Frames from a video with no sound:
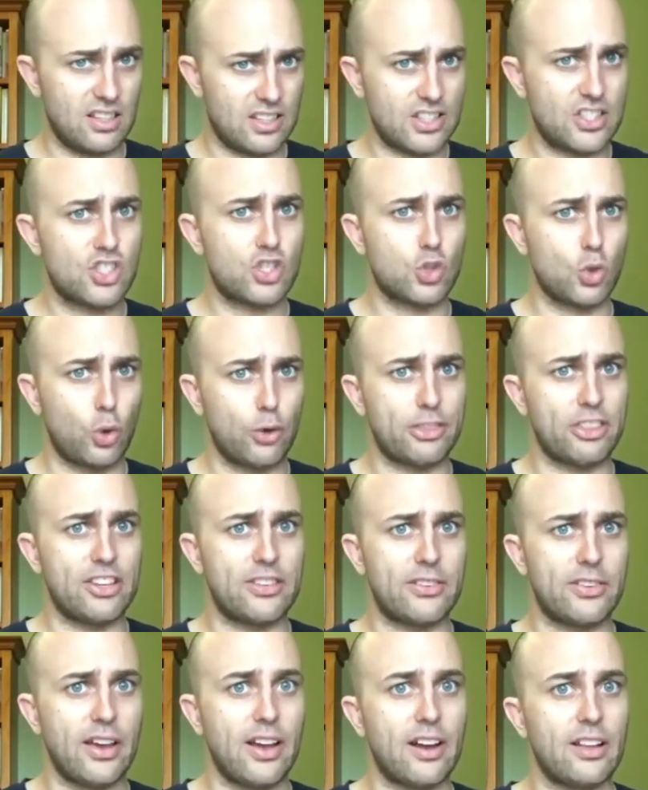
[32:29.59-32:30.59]
Let's sort
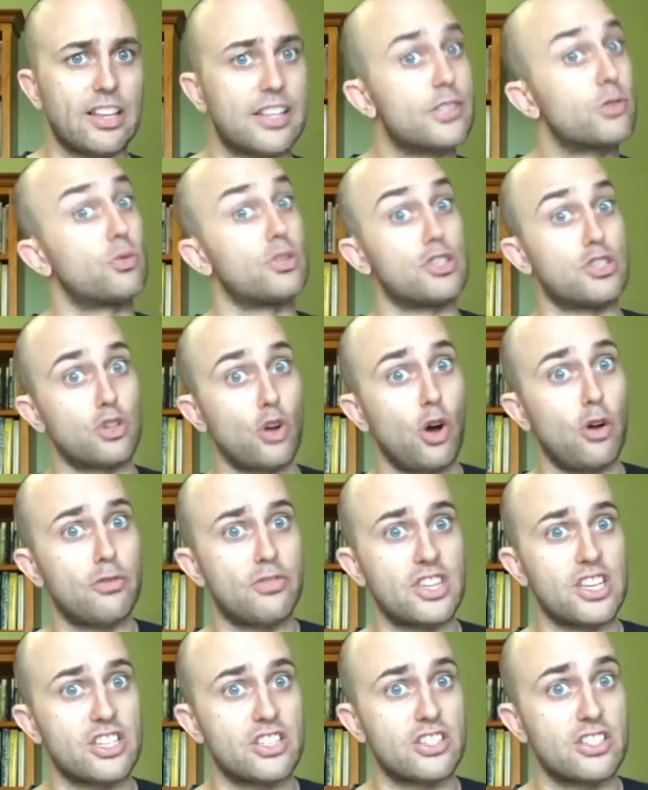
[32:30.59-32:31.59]
this out. Let's
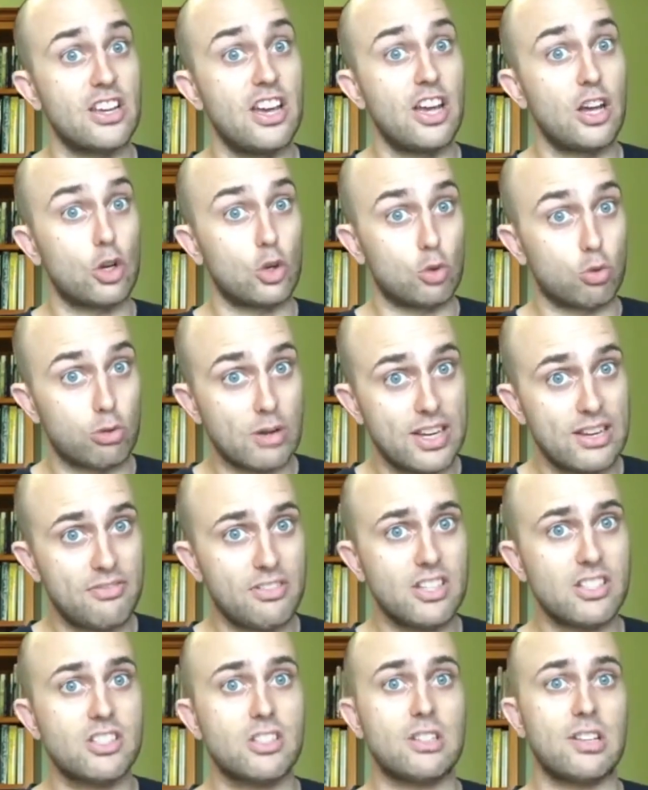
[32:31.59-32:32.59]
resolve this
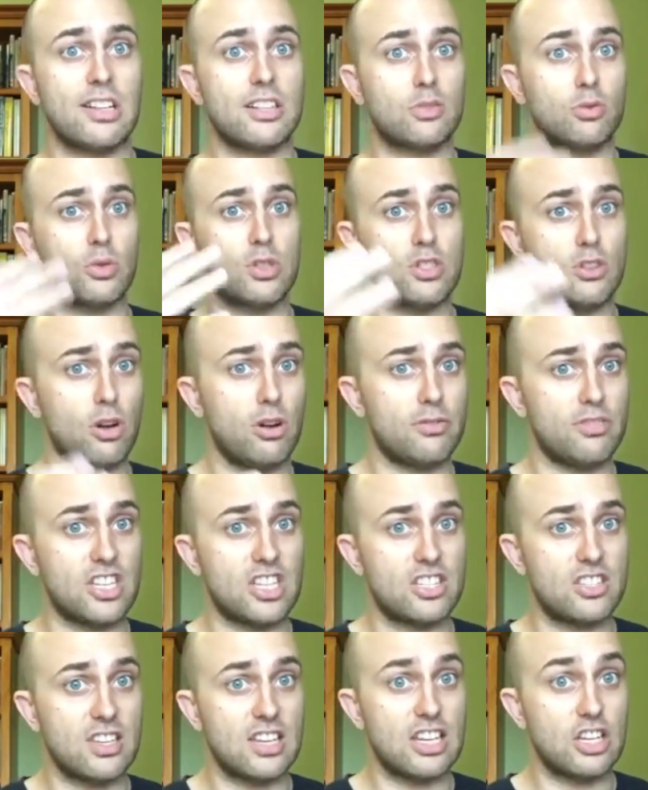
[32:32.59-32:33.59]
grievance. Let's resolve
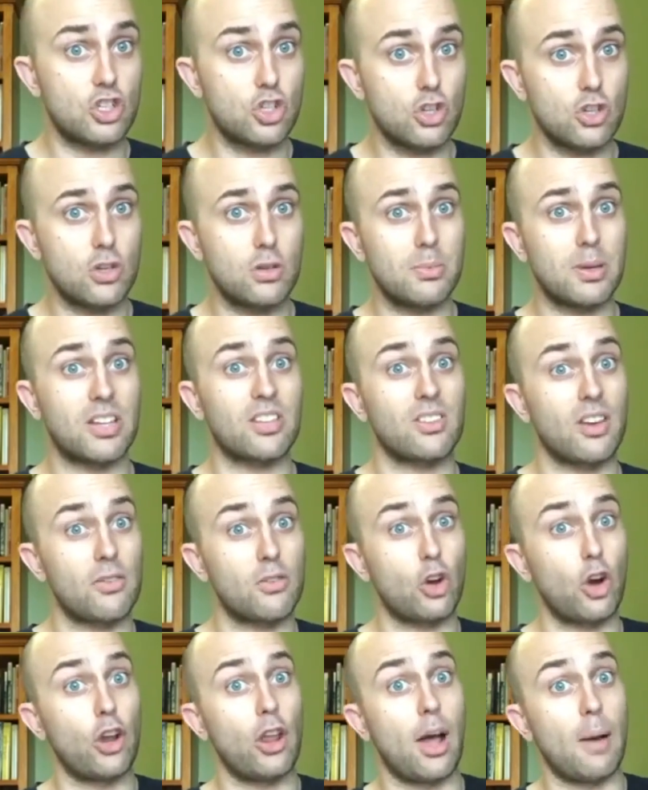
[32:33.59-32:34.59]
this issue because
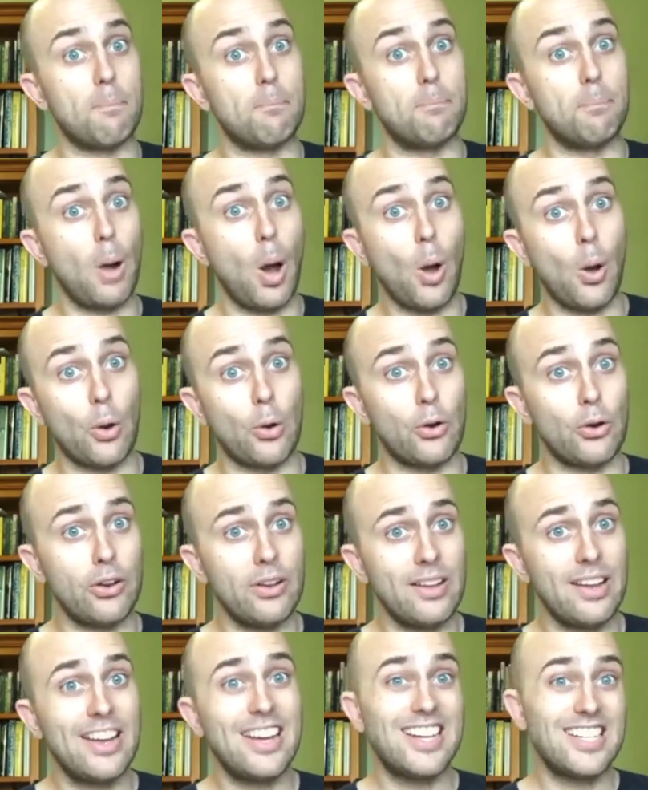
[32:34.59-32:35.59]
I've got a
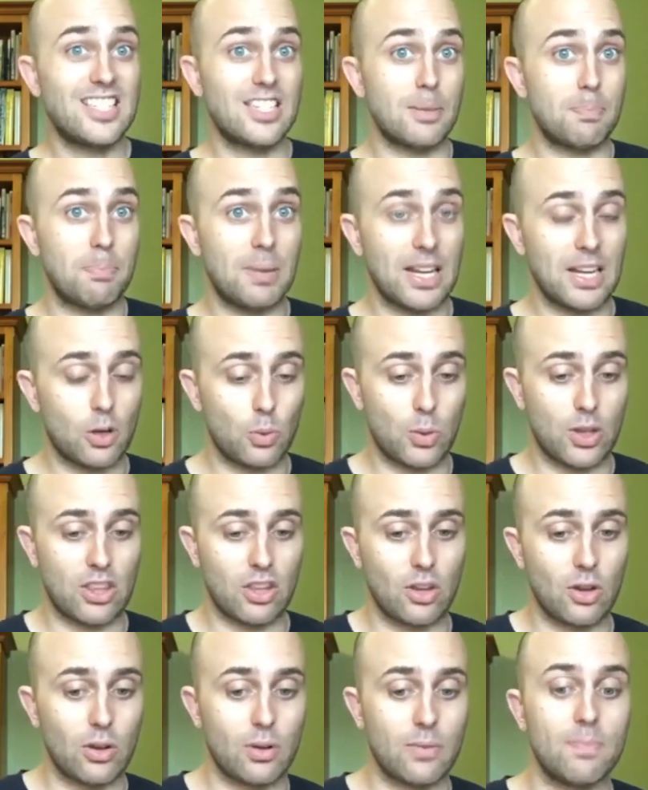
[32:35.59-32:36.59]
bone to pick
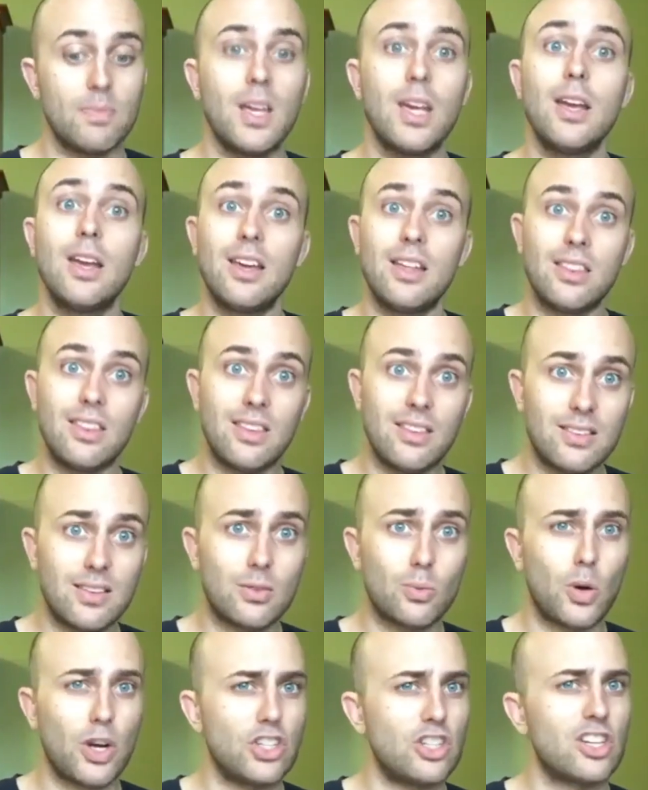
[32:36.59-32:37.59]
with you. This
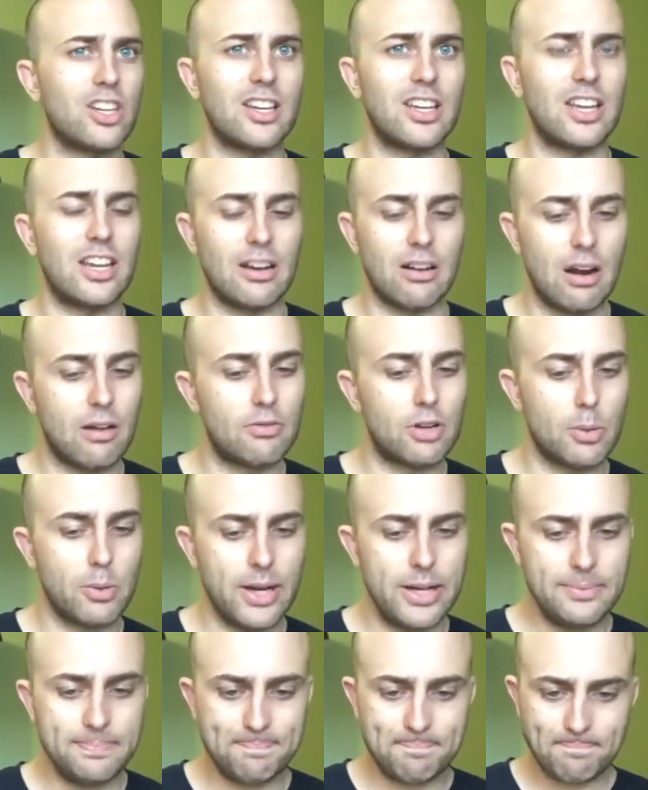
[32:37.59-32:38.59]
is one you're going to hear
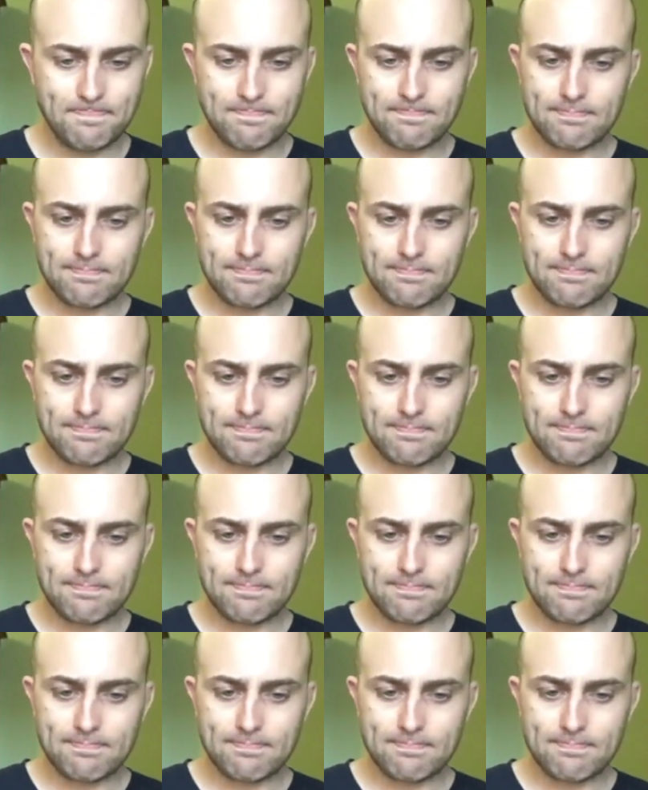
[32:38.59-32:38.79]
everywhere.